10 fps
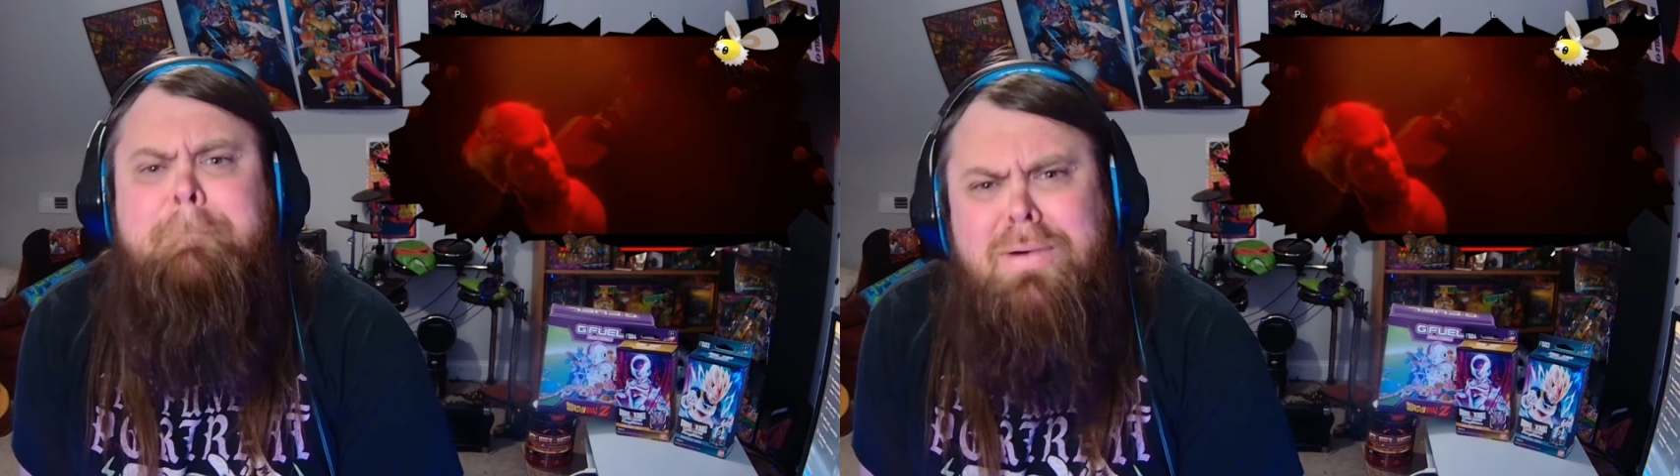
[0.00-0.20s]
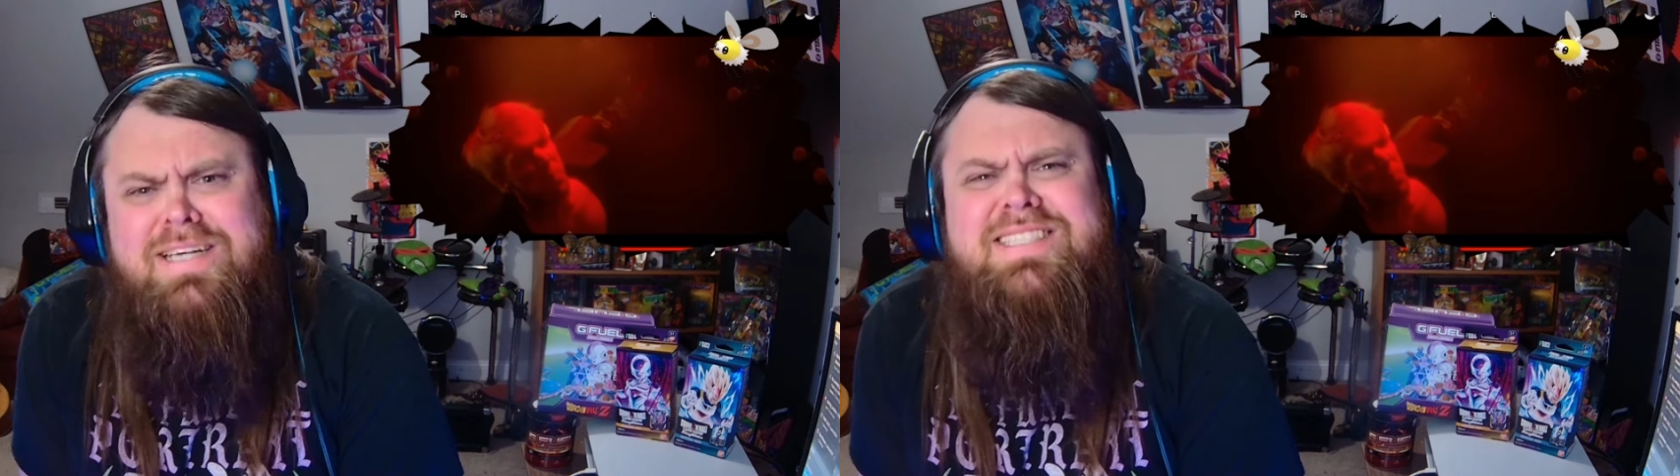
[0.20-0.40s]

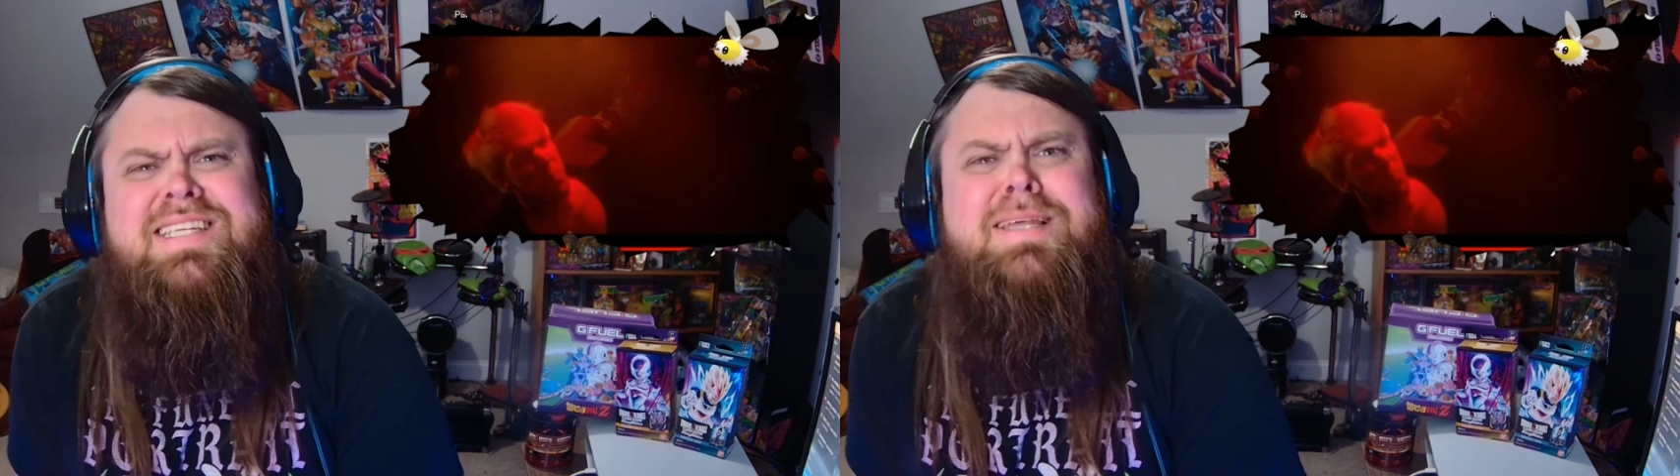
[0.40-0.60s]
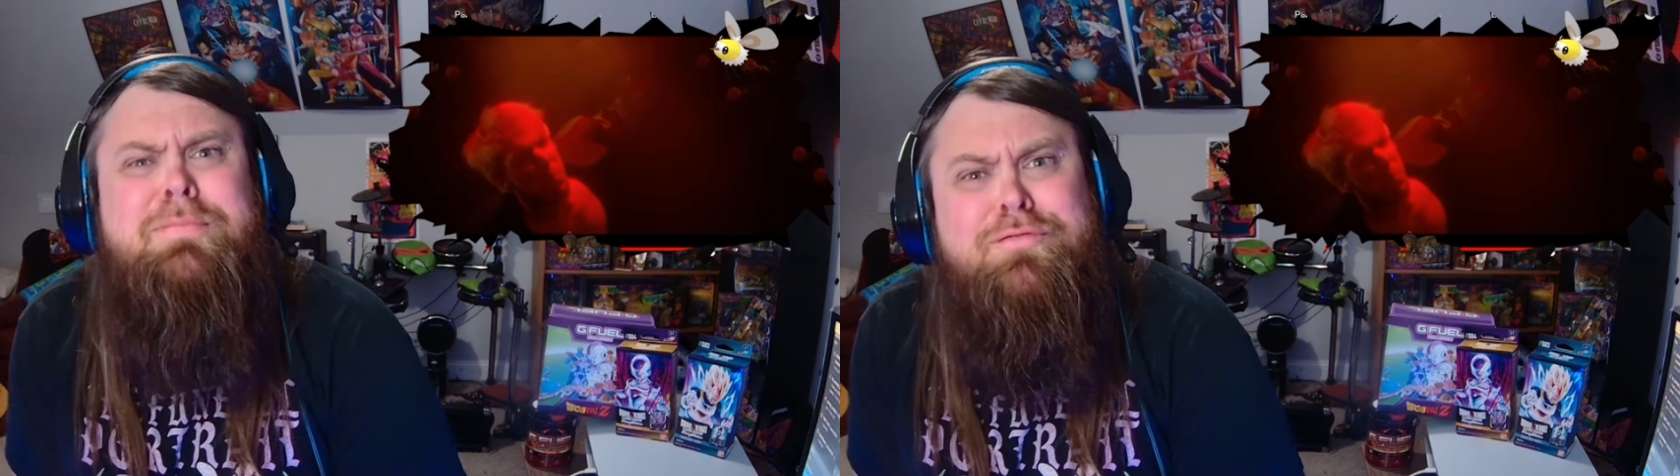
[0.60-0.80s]

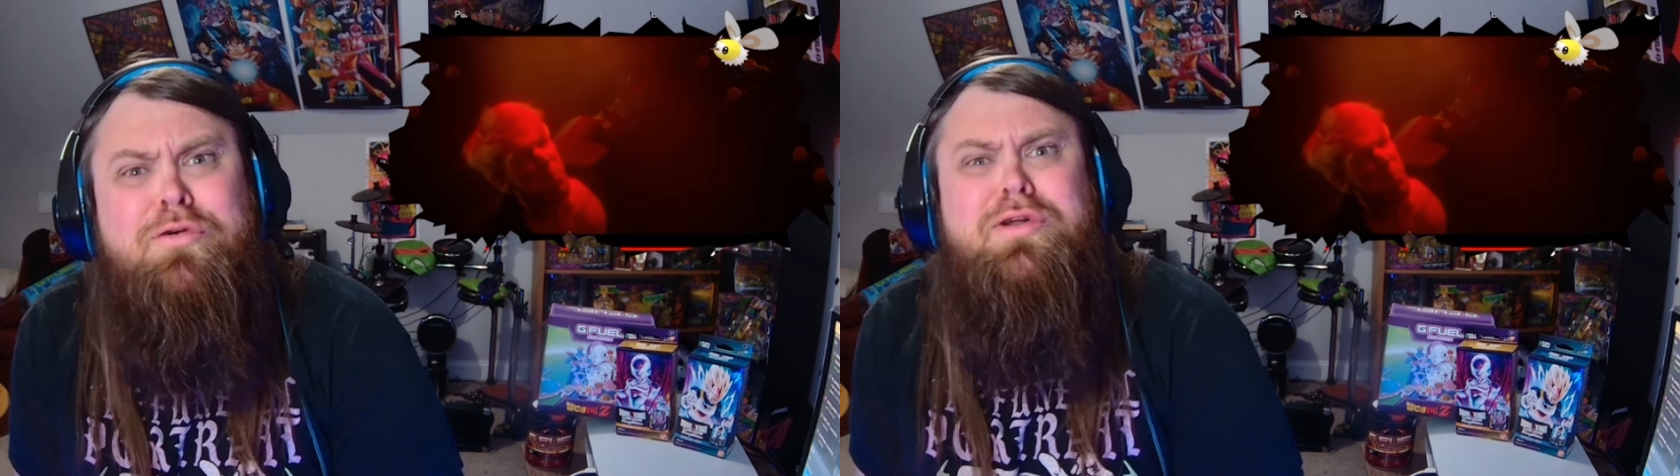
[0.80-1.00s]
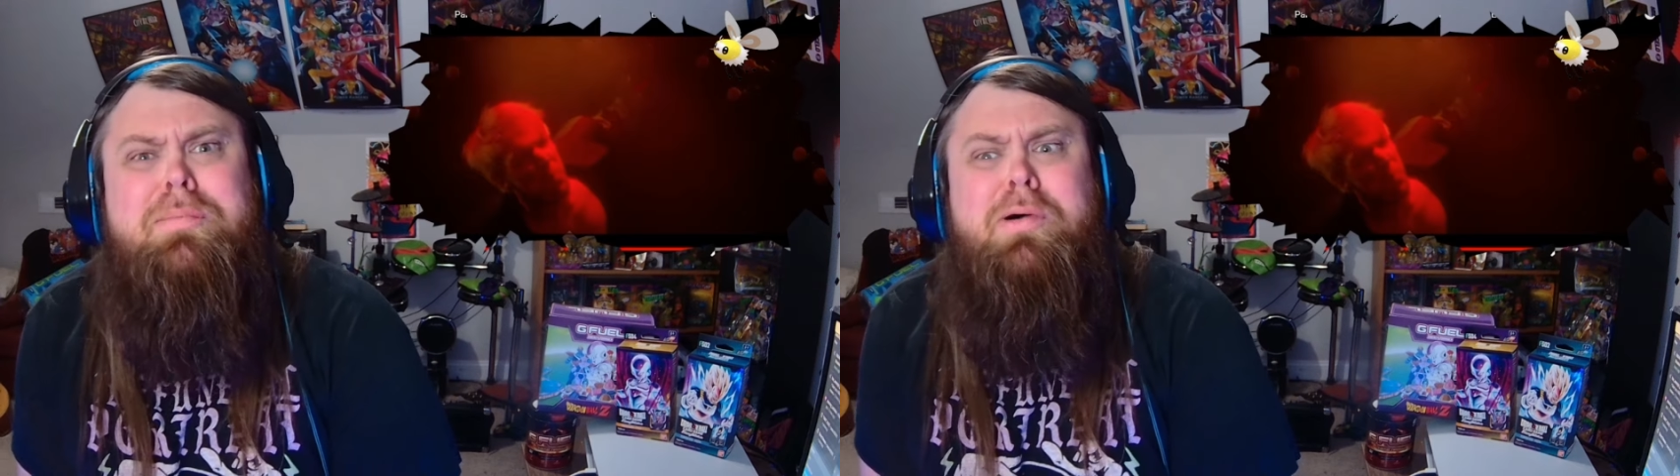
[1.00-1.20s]
Mustii
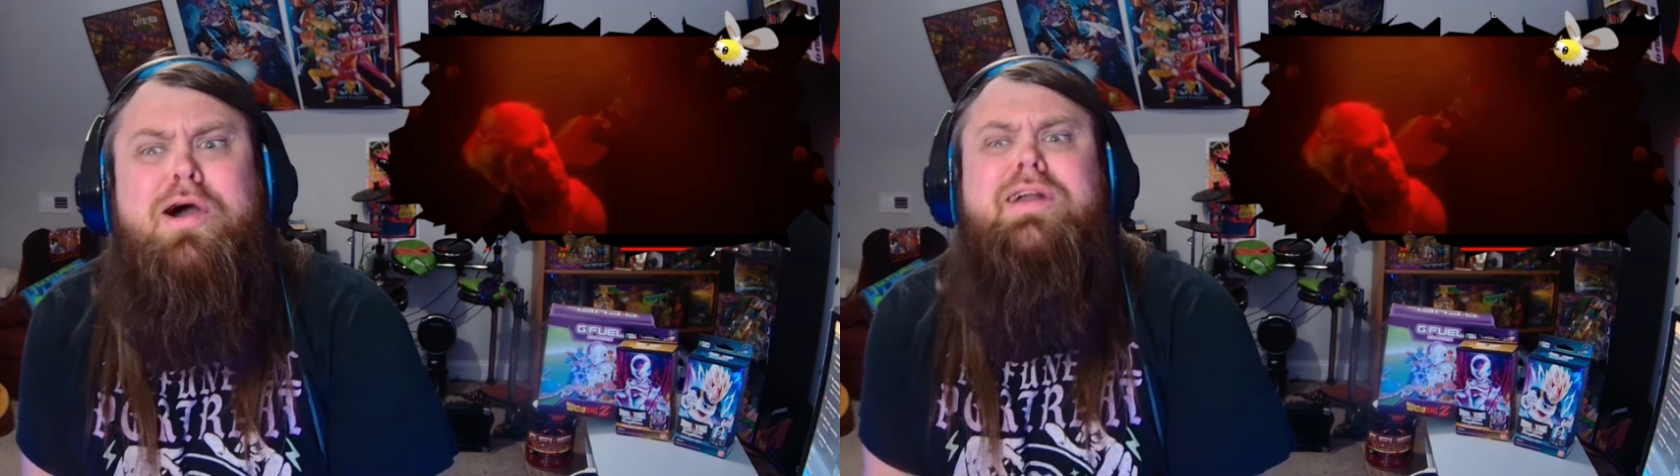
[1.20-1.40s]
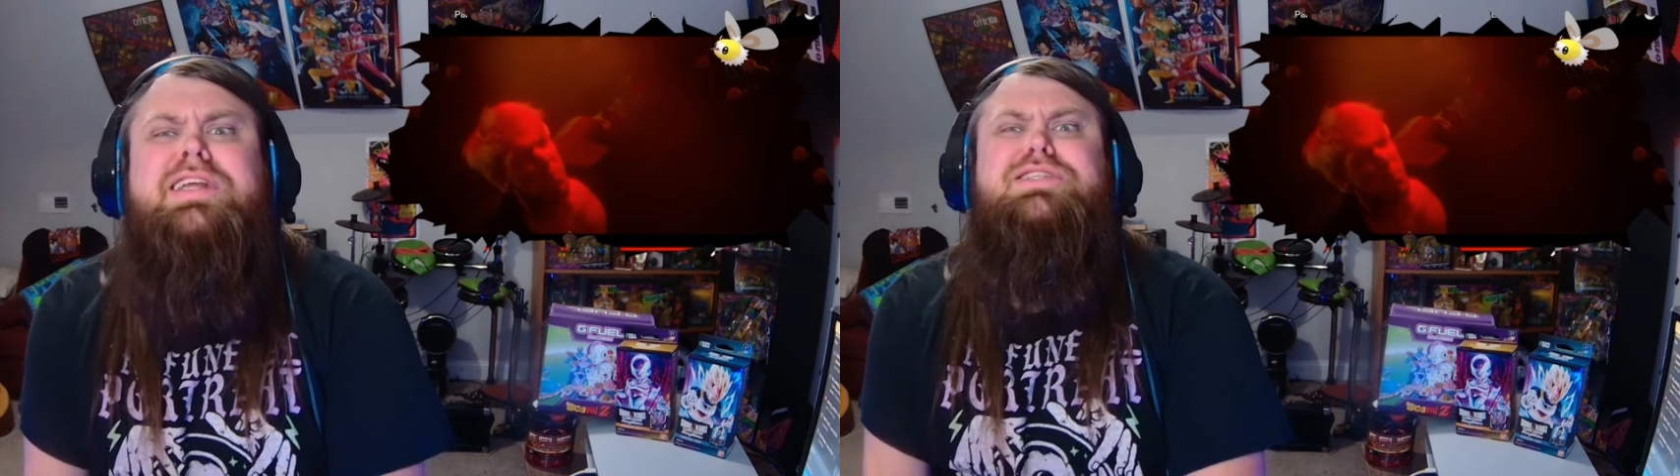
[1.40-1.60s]
before the
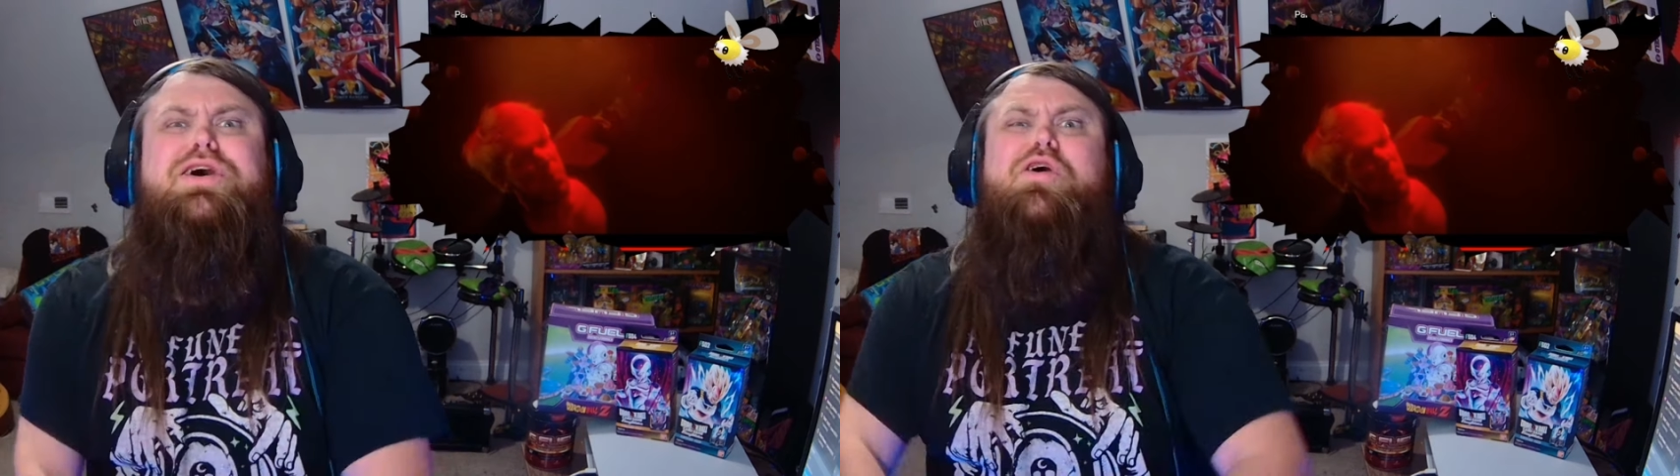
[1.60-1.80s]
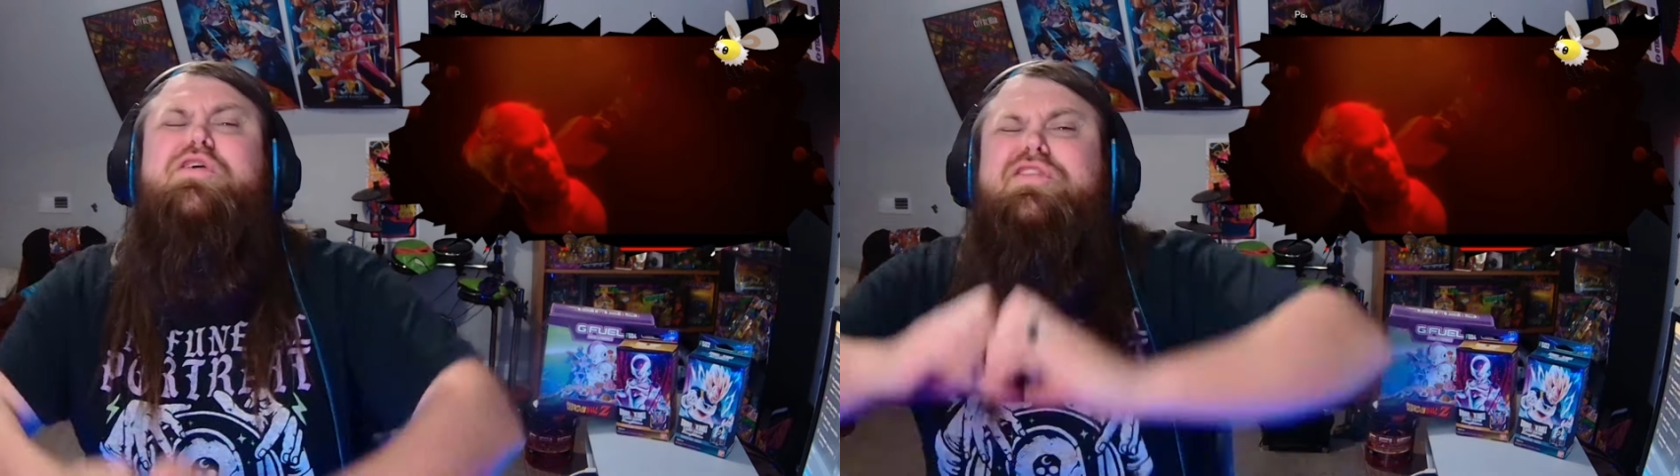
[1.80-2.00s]
party's
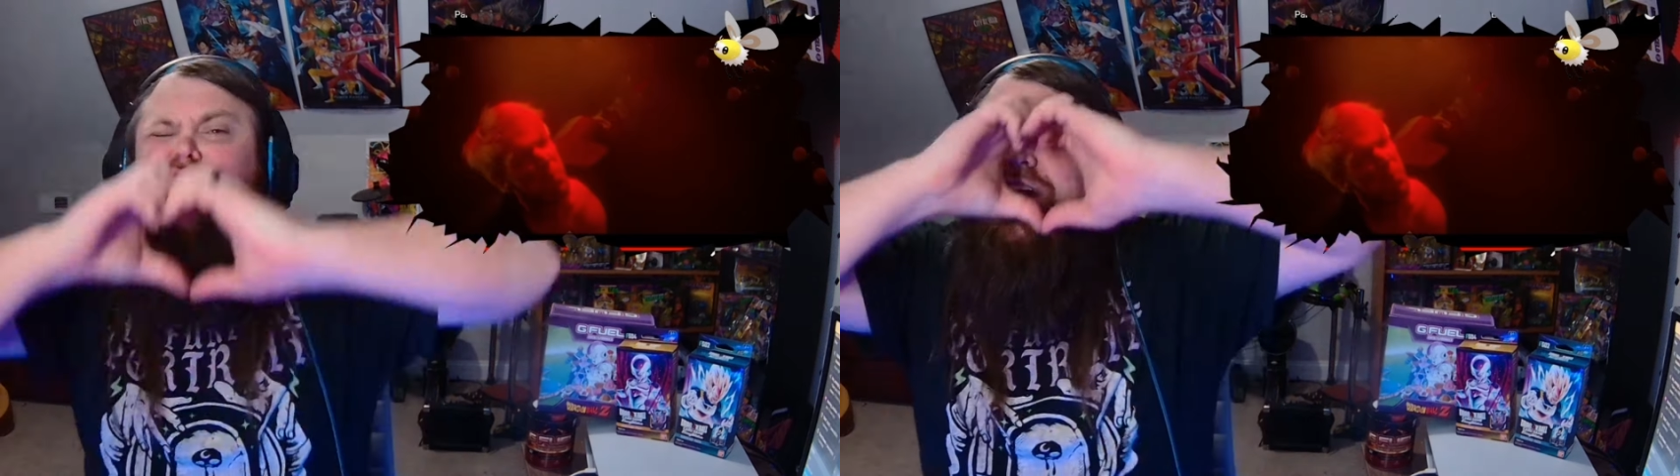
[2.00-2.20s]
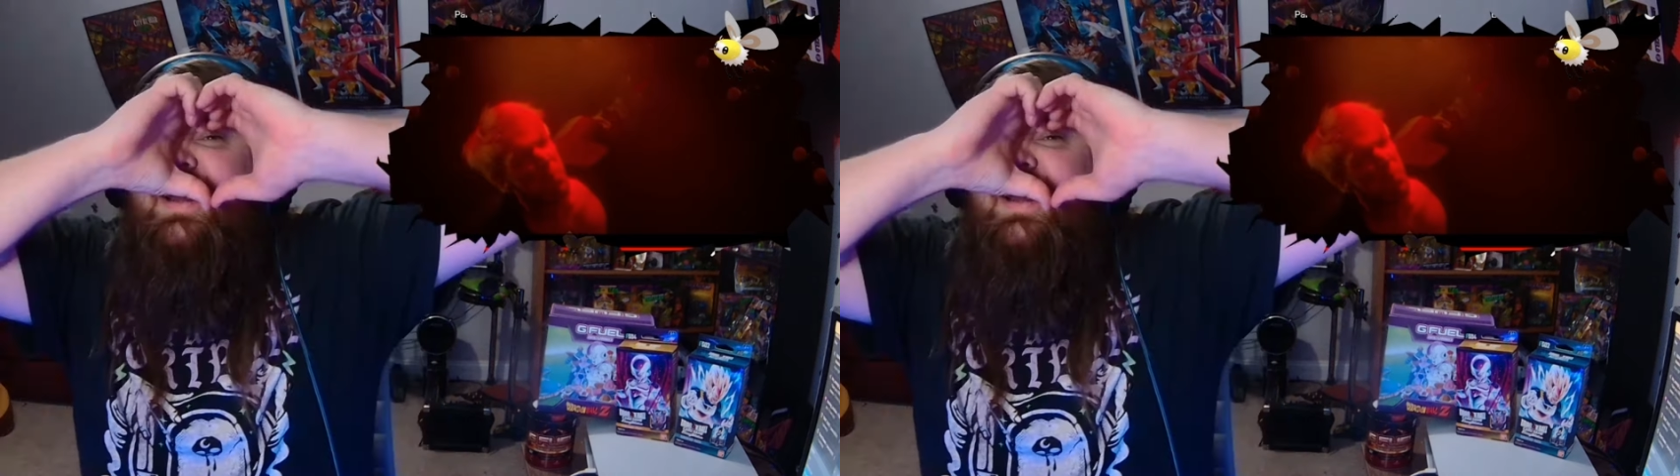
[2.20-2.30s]
over.